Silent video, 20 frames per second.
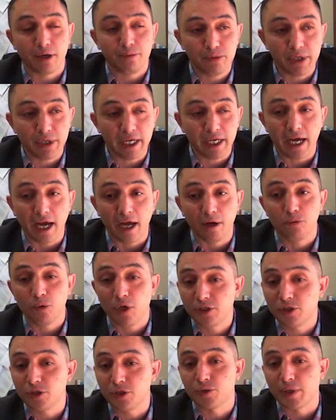someday I
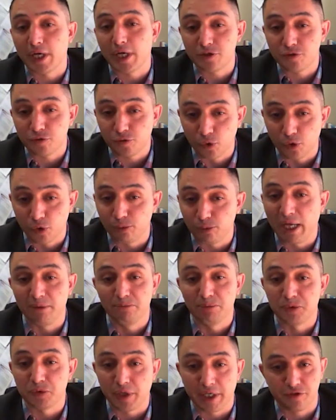want to
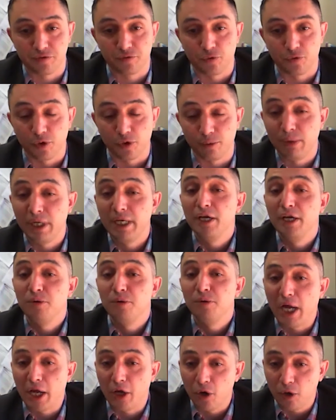help transform
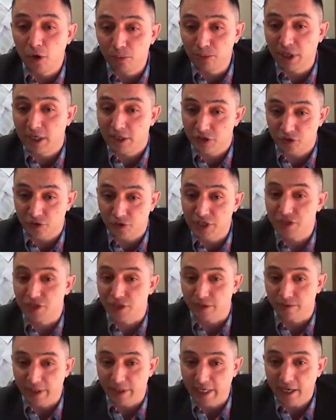my home country,
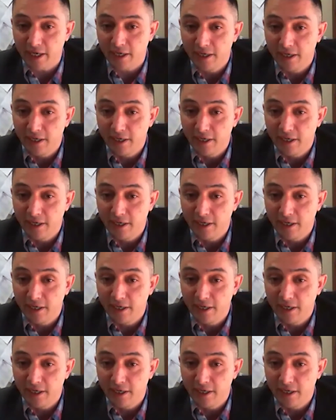Syria,